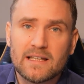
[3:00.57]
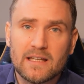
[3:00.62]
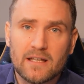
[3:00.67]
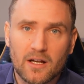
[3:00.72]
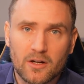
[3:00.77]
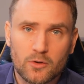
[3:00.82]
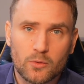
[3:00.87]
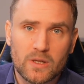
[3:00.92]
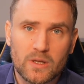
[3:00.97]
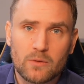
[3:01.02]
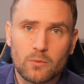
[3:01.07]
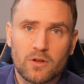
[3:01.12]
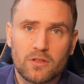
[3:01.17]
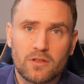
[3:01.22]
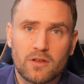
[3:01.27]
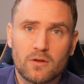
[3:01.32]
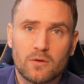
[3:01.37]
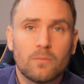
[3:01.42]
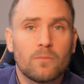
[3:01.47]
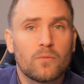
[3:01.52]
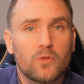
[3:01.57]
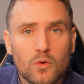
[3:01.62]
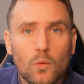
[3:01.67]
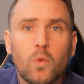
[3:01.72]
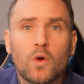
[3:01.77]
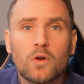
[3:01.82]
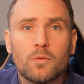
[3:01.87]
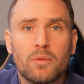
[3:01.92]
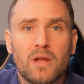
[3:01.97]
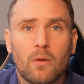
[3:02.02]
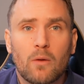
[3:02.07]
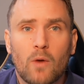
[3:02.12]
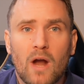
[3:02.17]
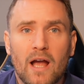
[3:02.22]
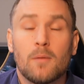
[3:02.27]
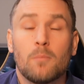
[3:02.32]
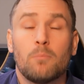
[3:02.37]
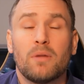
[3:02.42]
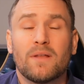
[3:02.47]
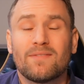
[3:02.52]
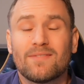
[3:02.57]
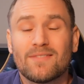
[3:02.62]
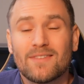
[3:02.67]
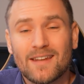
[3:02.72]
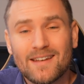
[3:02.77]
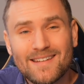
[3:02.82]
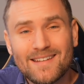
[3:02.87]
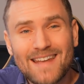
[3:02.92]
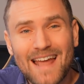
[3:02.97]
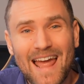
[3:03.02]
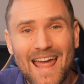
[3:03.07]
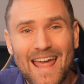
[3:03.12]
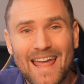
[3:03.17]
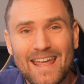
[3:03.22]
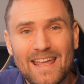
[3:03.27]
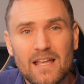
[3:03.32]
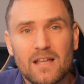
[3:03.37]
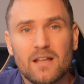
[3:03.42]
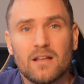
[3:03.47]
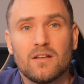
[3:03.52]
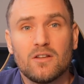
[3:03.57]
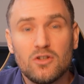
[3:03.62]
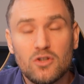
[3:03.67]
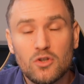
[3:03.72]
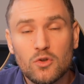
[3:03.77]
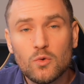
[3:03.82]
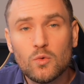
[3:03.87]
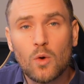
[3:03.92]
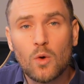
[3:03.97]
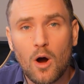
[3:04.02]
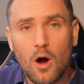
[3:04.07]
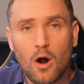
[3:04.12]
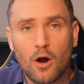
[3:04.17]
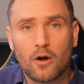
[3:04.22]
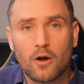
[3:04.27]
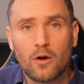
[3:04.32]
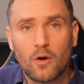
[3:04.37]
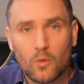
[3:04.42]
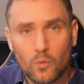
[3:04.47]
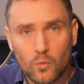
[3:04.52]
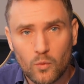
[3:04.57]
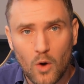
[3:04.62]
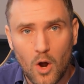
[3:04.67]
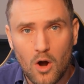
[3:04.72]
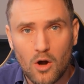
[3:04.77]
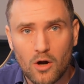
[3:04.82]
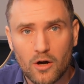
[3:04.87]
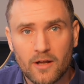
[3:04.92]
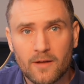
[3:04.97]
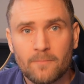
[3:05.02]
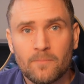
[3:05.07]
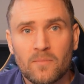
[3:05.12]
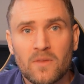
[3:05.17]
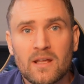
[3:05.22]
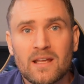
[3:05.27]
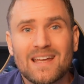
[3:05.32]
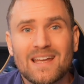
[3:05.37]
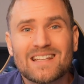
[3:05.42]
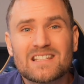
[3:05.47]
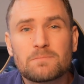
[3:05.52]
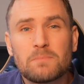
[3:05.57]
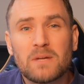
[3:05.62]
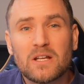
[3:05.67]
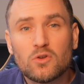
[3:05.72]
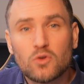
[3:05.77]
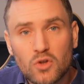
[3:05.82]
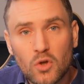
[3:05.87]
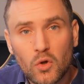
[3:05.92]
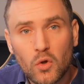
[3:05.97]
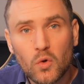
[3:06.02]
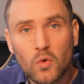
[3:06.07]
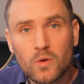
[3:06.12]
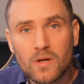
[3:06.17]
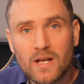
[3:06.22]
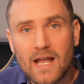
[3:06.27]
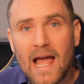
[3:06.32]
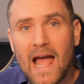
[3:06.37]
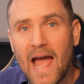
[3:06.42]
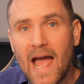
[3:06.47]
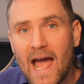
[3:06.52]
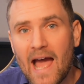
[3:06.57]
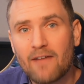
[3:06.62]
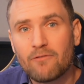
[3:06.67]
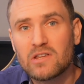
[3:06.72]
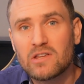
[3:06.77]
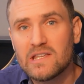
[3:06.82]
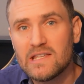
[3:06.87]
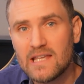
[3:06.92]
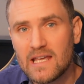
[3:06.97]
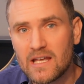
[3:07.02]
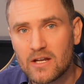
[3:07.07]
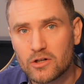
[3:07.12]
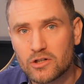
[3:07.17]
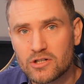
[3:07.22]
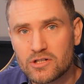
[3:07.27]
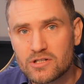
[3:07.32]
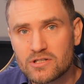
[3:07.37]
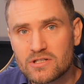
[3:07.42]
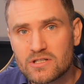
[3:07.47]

agree with you. You would be right, but today, you are wrong. It's been 2.5 years